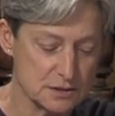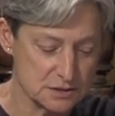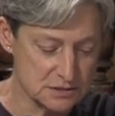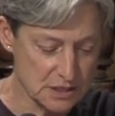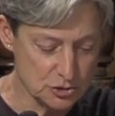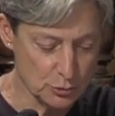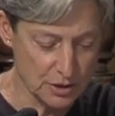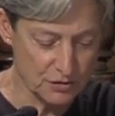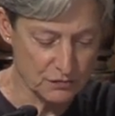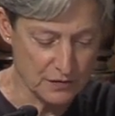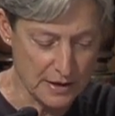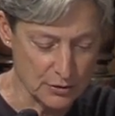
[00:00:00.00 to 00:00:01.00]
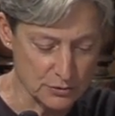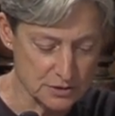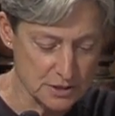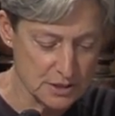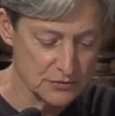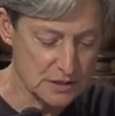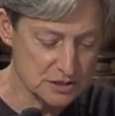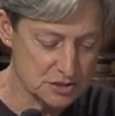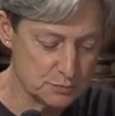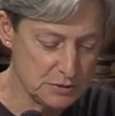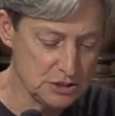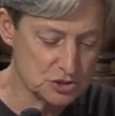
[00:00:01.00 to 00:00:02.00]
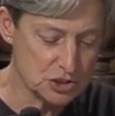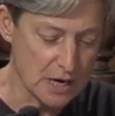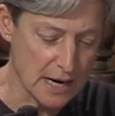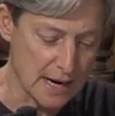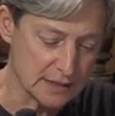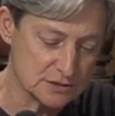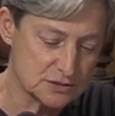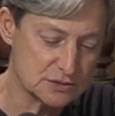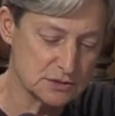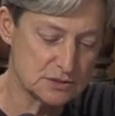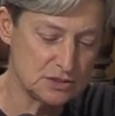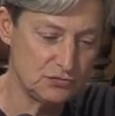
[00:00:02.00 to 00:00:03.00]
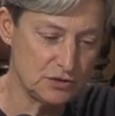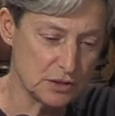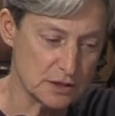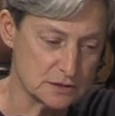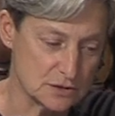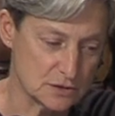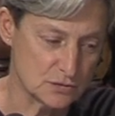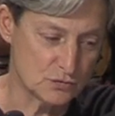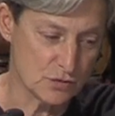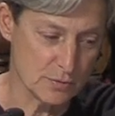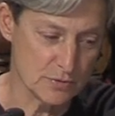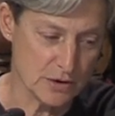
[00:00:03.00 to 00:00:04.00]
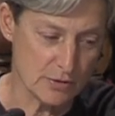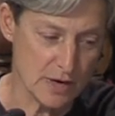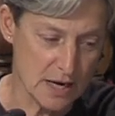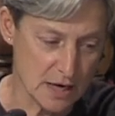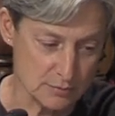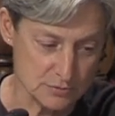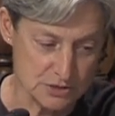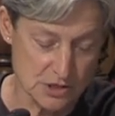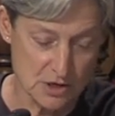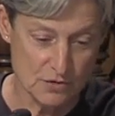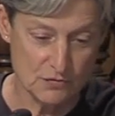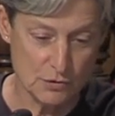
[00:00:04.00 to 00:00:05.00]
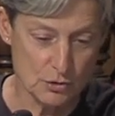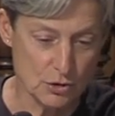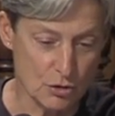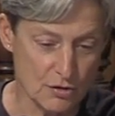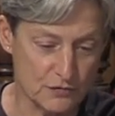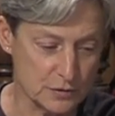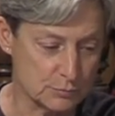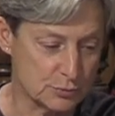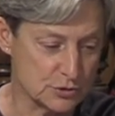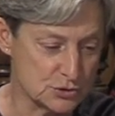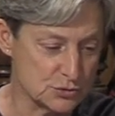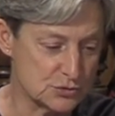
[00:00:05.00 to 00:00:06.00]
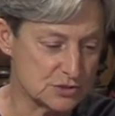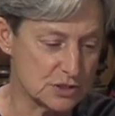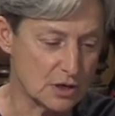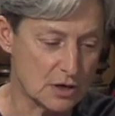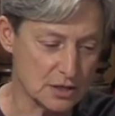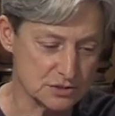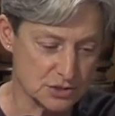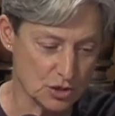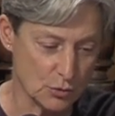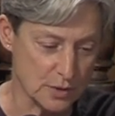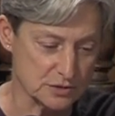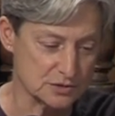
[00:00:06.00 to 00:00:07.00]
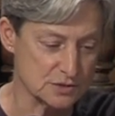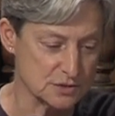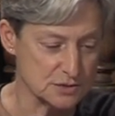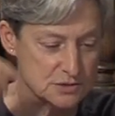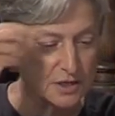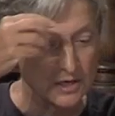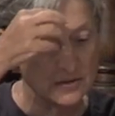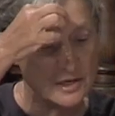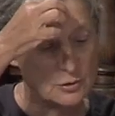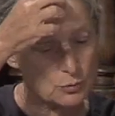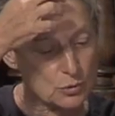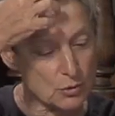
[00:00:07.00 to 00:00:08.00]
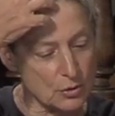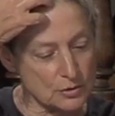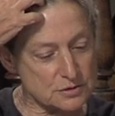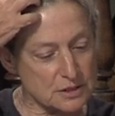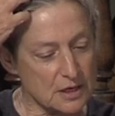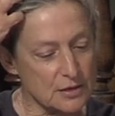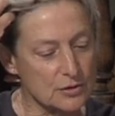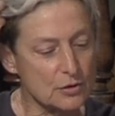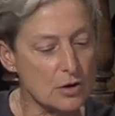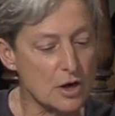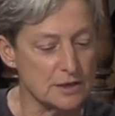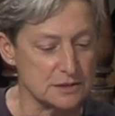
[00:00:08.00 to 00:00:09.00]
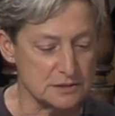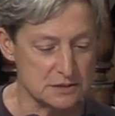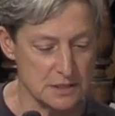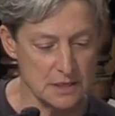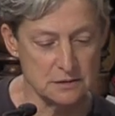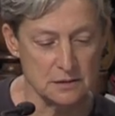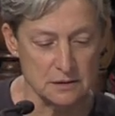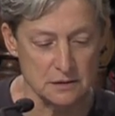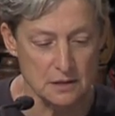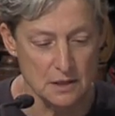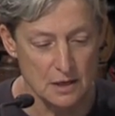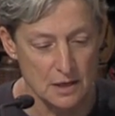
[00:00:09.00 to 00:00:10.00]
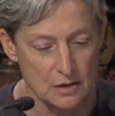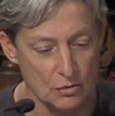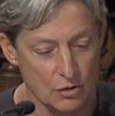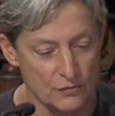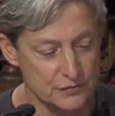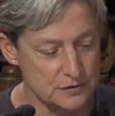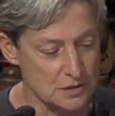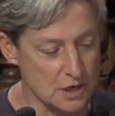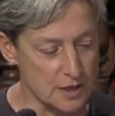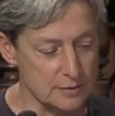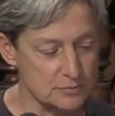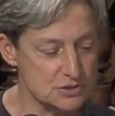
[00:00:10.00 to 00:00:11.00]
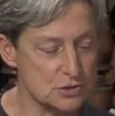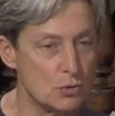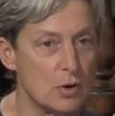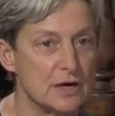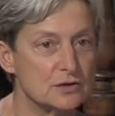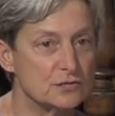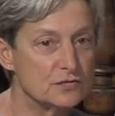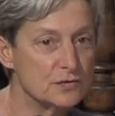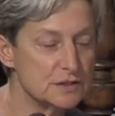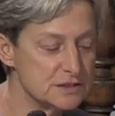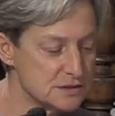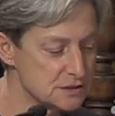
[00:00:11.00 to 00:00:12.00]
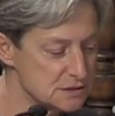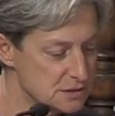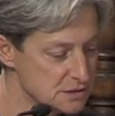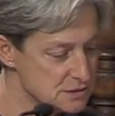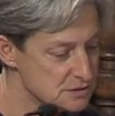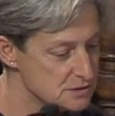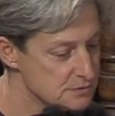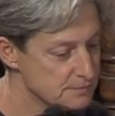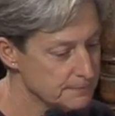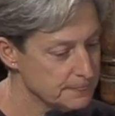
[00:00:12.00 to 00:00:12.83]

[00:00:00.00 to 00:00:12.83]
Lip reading: Sedgwick found that speech acts deviated from their aims, very often producing consequences that were altogether unintended and oftentimes quite felicitous.